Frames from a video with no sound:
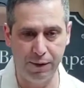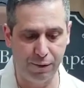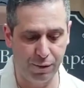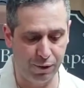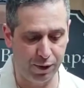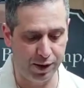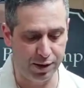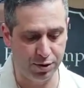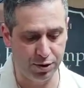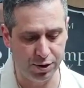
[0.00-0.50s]

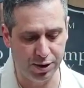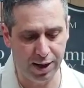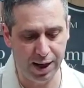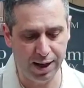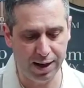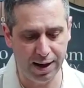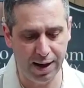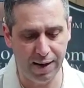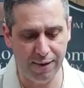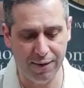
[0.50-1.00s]
fixed. You're not
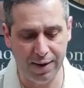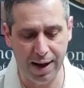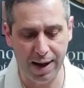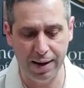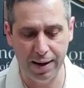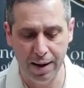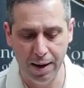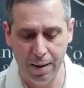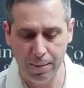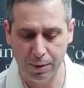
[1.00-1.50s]
going to have that,
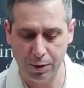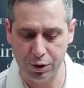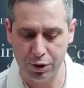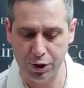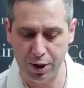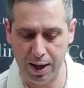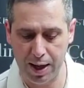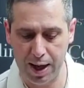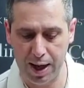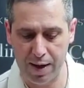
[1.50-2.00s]
but you're
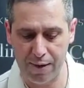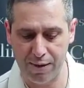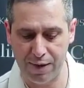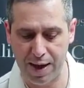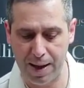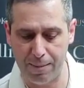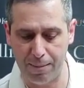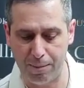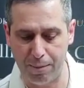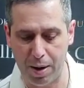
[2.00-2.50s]
going to have
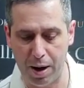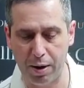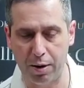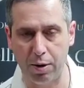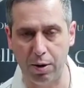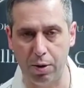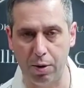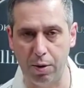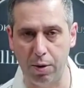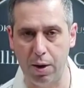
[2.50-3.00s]
that
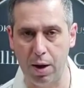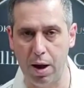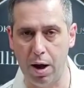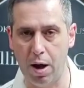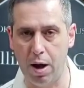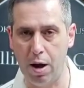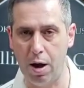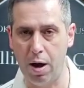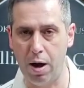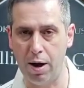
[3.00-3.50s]
buckle
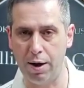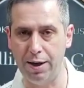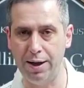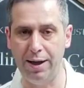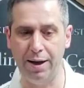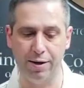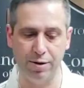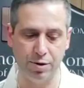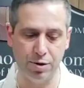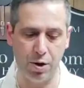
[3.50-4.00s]
on
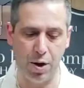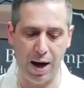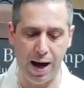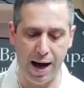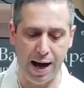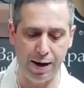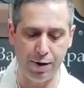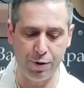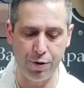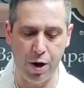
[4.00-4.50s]
here. So
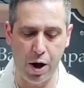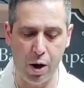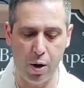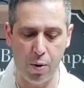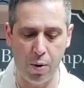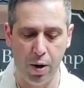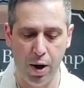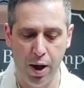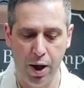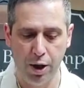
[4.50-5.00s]
I don't
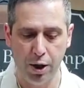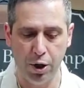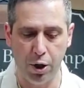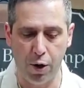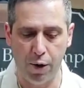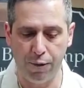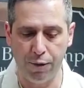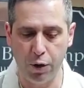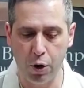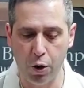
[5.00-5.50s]
know,
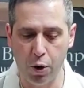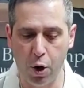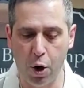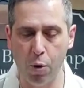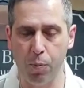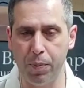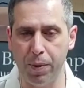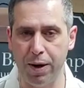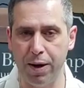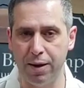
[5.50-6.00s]
if you're
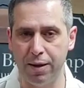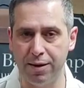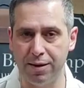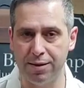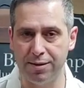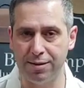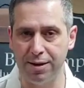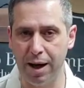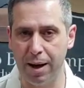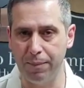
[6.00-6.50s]
opening
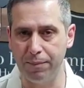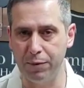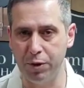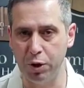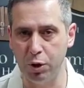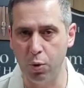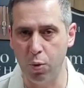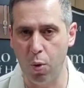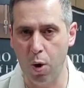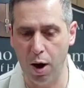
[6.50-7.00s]
this up, do
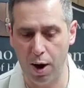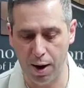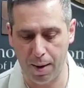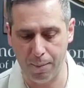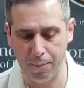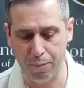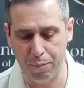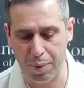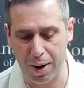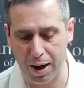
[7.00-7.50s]
you want a
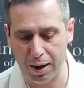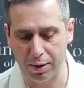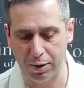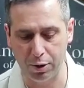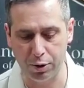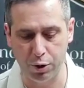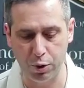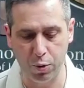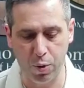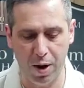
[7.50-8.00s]

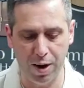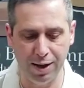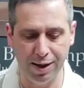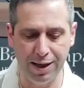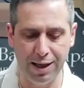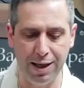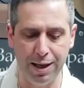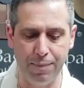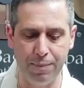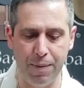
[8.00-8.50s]
buckle? You want to
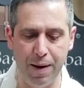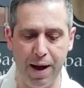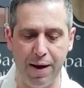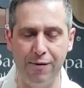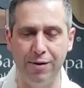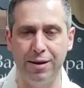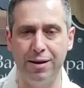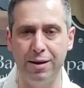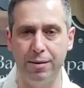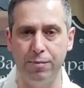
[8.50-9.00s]
keep
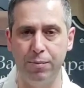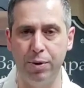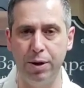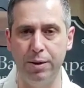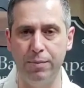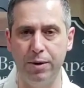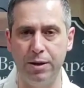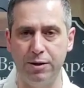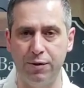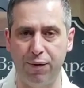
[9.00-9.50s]
everything
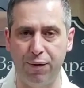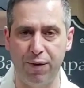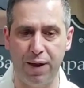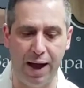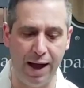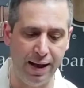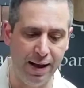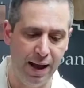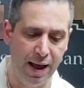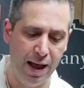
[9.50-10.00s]
pretty much
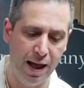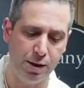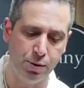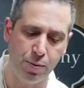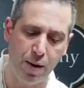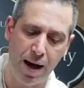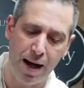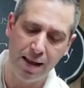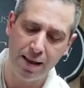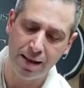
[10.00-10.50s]
flat. That's
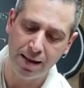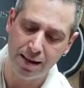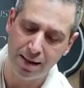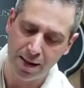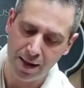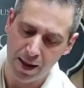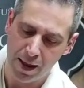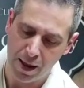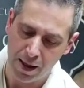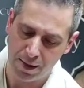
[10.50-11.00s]
why I think
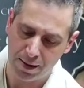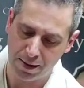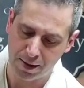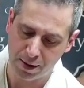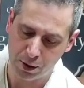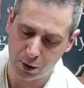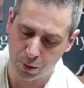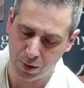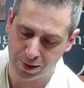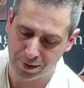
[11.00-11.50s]
the
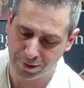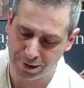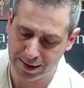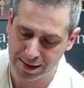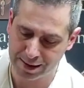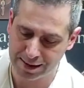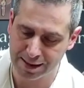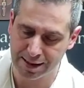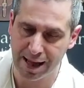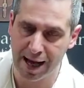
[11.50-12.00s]
quick
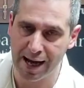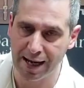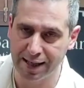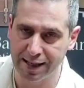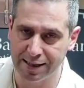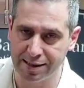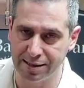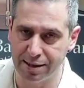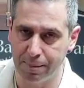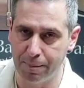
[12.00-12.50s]
release lock
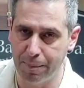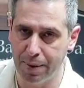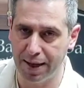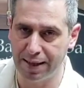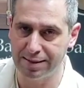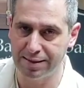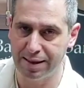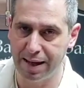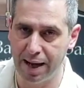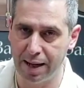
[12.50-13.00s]
is the
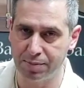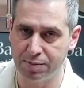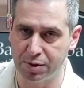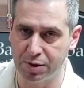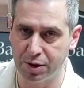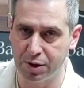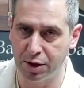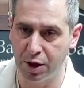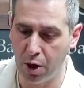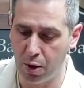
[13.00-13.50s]
best
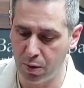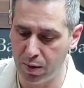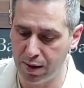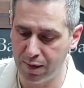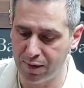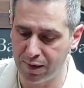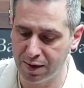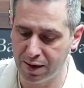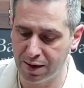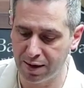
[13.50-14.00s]
option to go.
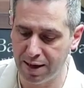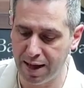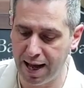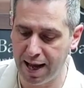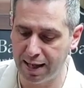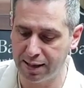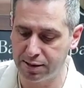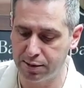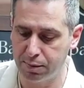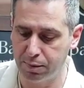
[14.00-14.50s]
Even the
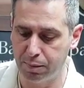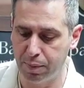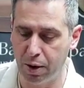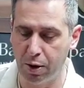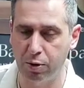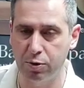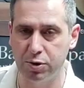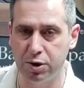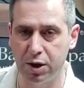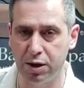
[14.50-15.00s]
latch
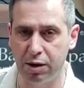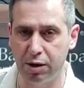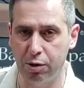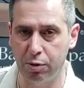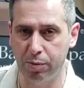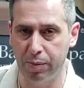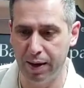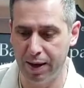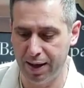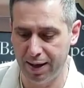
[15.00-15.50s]
bows a little
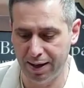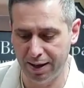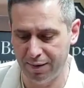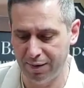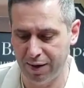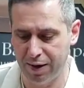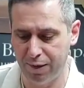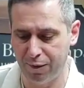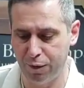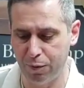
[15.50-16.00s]
bit, and
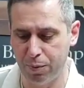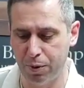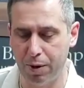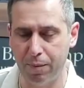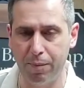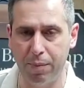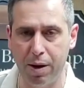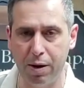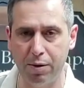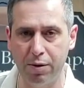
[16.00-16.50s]
even if you put a
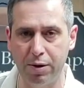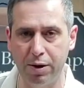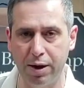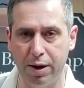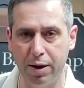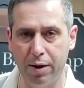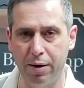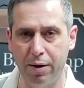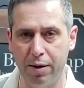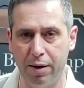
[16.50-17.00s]
buckle
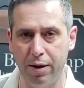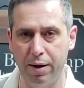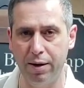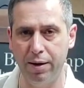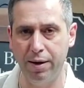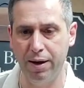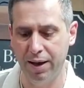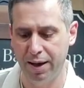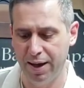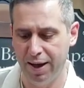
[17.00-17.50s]
here,
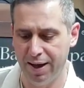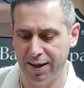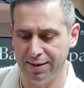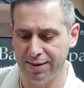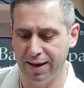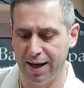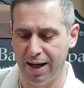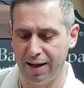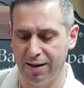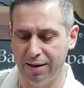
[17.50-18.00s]
it's
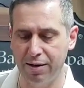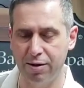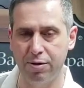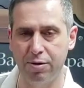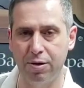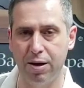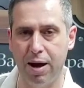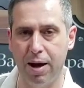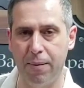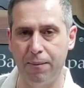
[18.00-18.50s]
got a
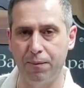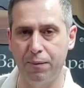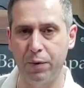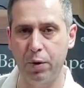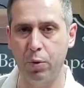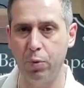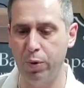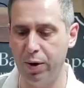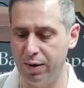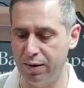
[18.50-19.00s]
little
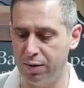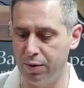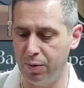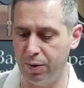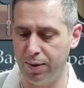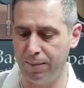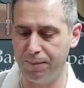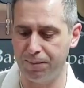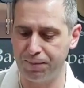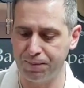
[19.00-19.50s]
width to
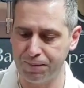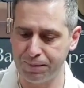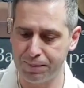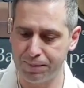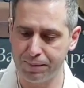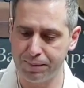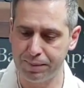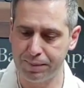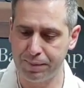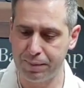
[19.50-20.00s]

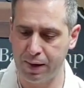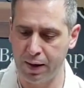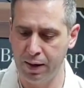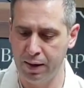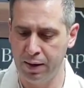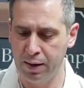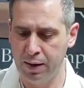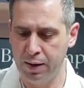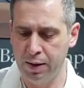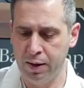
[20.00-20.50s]
it.
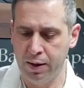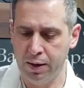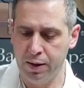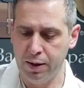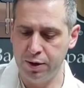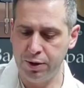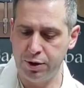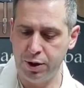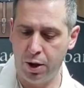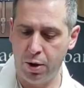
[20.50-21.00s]

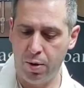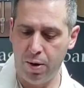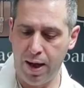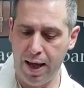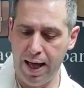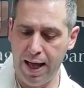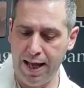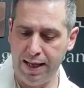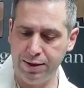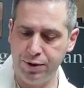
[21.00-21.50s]
So
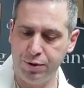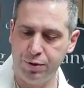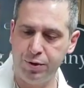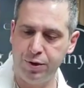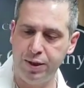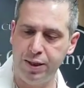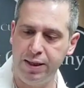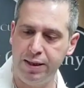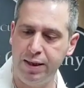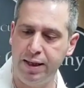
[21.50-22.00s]
as you
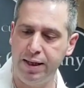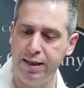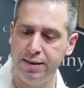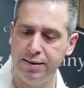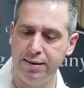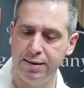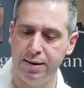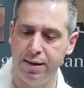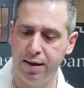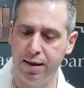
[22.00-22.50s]
see
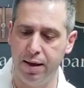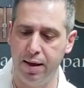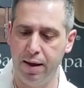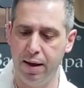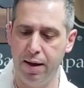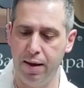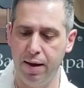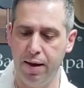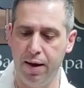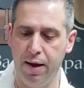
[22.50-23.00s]
this,
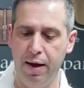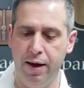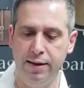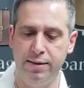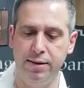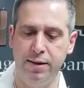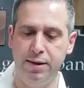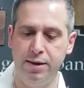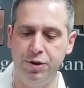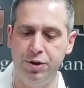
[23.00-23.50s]

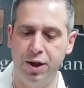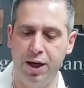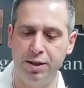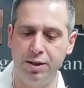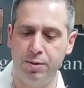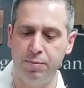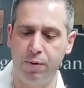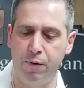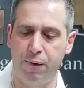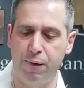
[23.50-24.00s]
it's an
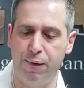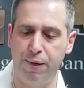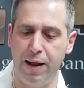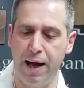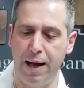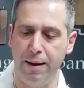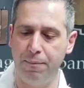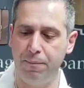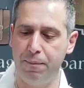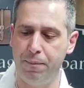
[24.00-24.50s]
adjustable
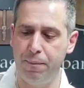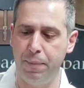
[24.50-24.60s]
flat